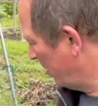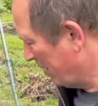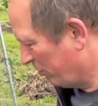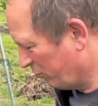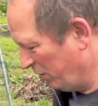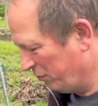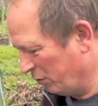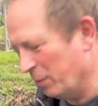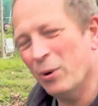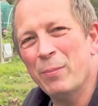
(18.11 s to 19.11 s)
about 3
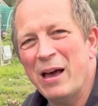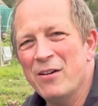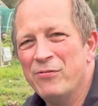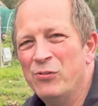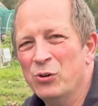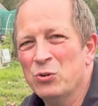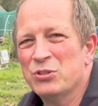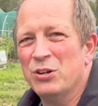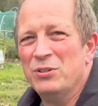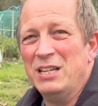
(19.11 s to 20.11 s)
foot by about 1 foot or
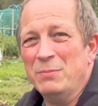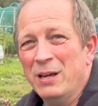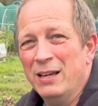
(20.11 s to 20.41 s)
so deep,